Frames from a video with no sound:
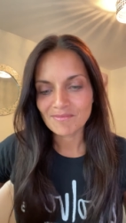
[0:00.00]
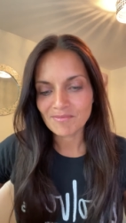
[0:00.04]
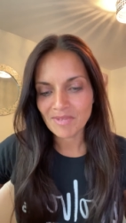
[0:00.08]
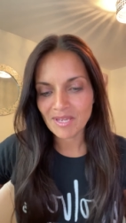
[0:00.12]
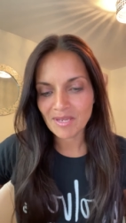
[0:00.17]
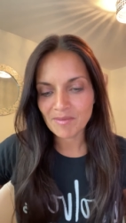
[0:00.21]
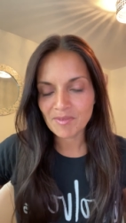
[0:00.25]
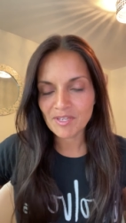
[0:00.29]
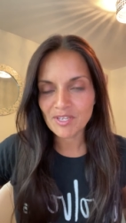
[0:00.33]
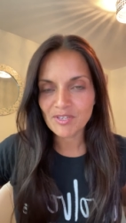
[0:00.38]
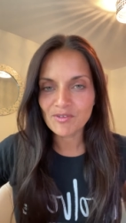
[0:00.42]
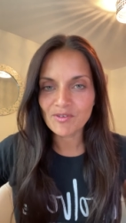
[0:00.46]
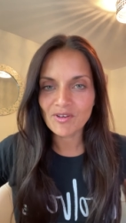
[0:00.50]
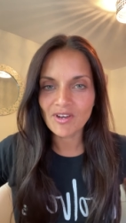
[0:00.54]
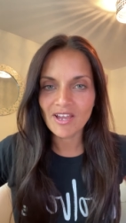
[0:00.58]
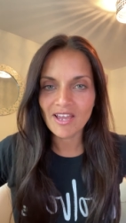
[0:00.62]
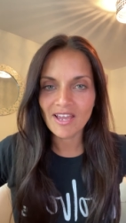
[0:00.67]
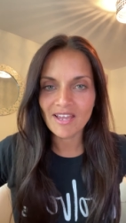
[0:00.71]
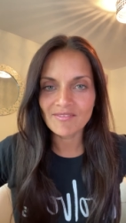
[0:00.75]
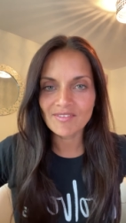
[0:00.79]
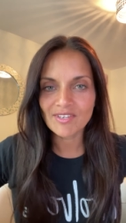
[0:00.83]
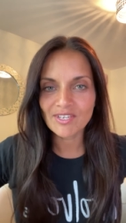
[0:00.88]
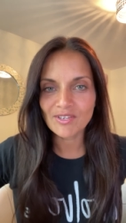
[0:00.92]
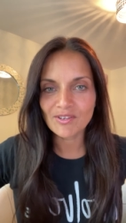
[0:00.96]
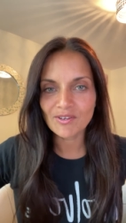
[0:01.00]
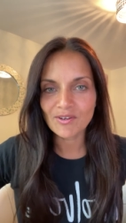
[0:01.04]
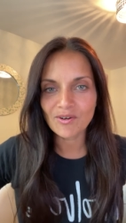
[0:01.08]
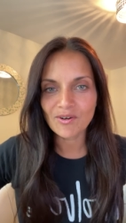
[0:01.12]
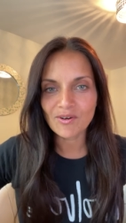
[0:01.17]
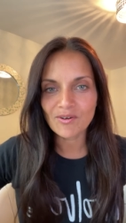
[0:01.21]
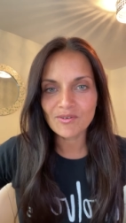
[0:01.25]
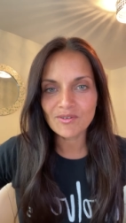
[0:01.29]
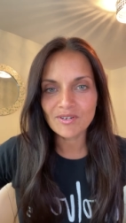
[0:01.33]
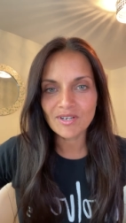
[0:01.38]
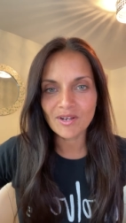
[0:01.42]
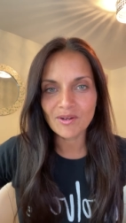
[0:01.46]
Maybe you're having
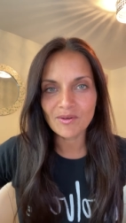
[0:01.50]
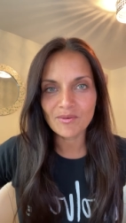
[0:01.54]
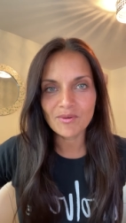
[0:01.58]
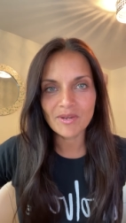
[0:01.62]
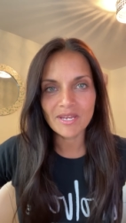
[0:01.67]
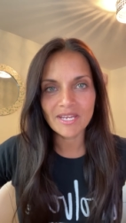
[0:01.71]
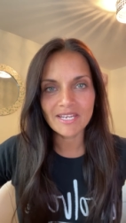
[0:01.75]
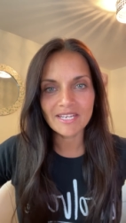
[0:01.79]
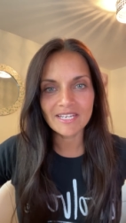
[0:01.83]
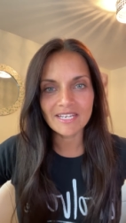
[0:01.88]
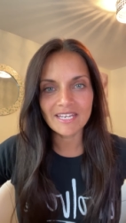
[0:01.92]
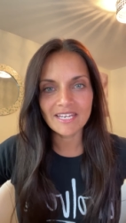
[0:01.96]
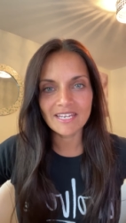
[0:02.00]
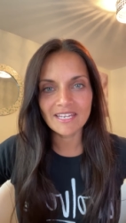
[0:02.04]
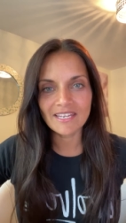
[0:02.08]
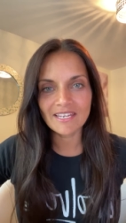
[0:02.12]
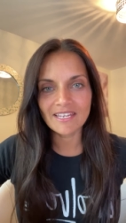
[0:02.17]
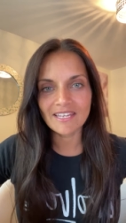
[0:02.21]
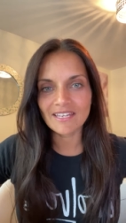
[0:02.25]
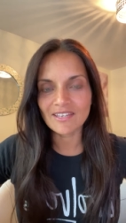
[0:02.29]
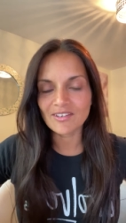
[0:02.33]
your own awakening